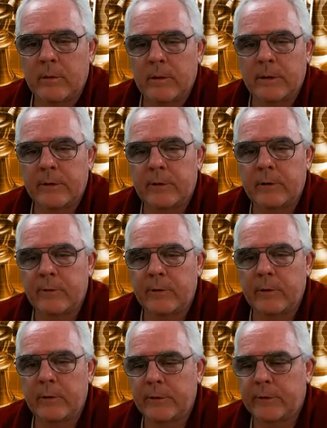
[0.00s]
Its
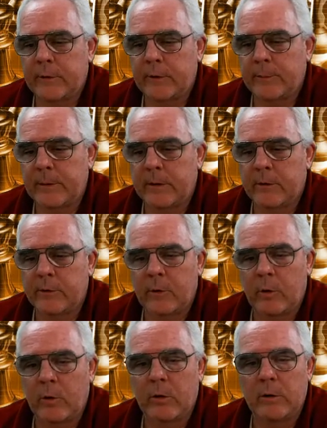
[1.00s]
influence has been
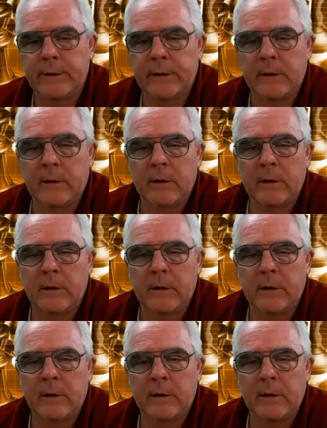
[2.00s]
totally